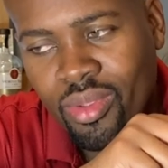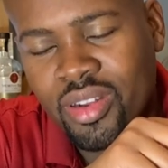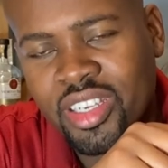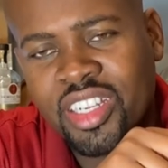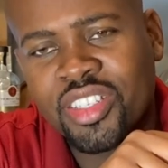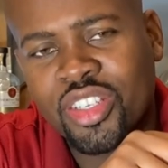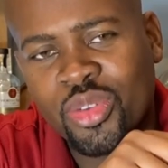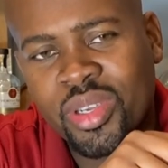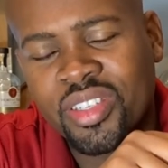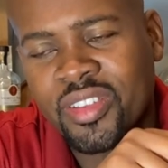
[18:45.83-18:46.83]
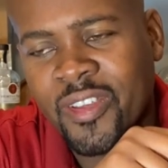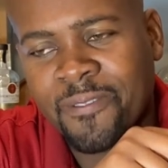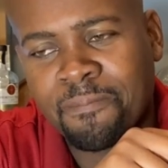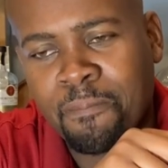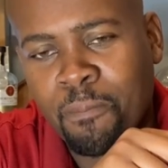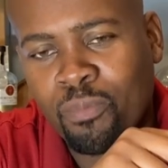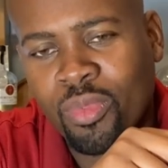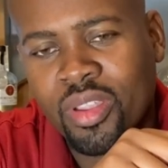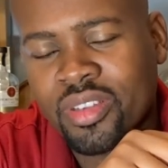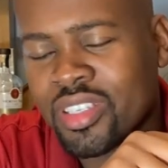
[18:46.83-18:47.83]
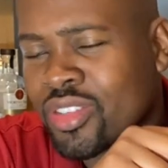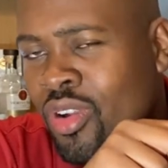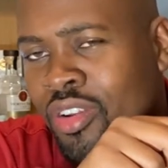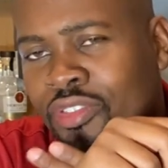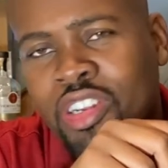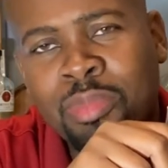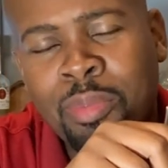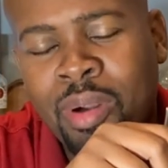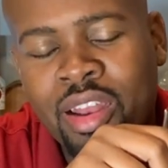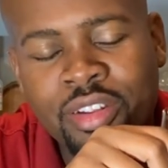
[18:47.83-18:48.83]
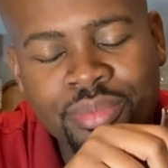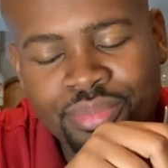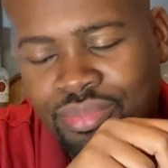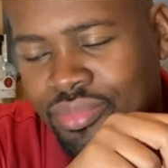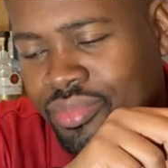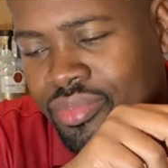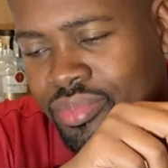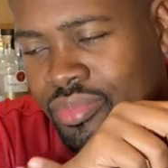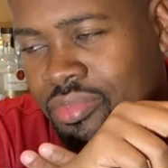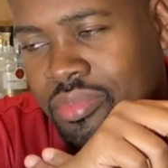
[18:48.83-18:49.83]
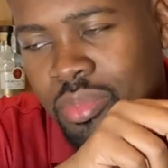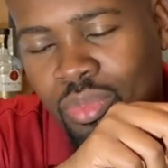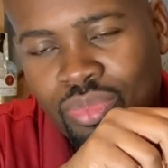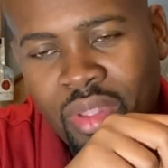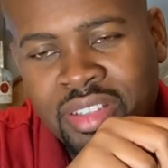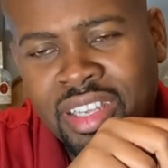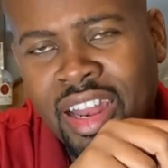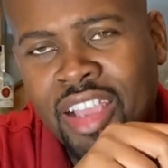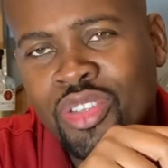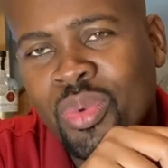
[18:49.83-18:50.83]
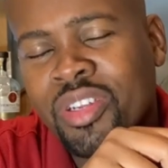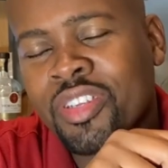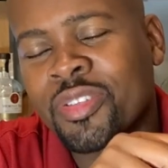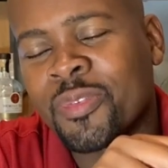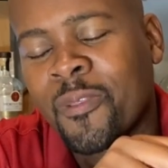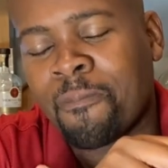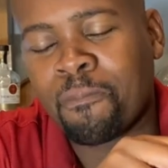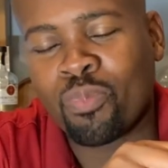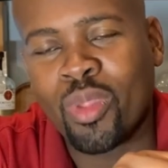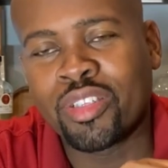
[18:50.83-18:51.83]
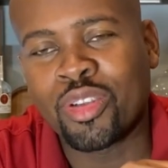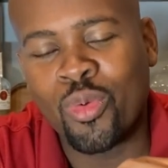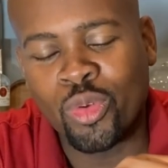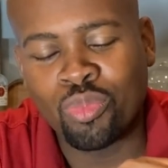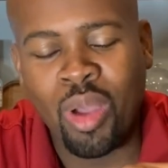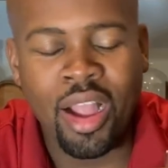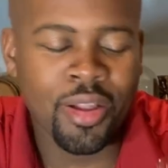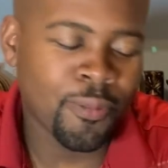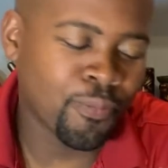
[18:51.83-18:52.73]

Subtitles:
Yeah, there's a sweetness there. Just got in front of my palate. It's a nice sweetness as it goes back.